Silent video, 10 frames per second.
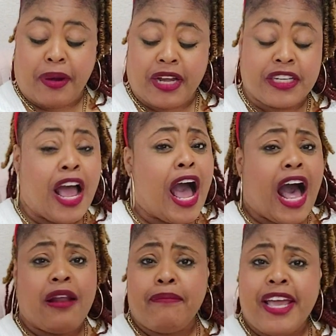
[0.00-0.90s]
but
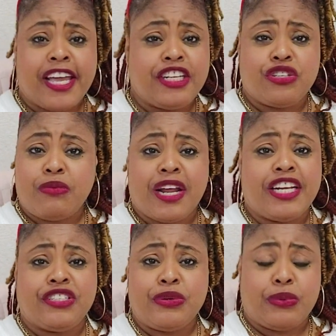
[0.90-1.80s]
I'll make it do what
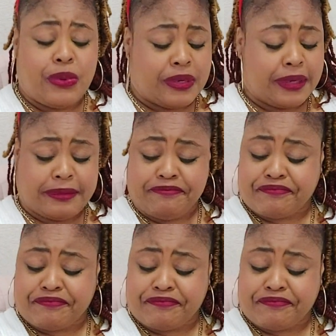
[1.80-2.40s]
it do.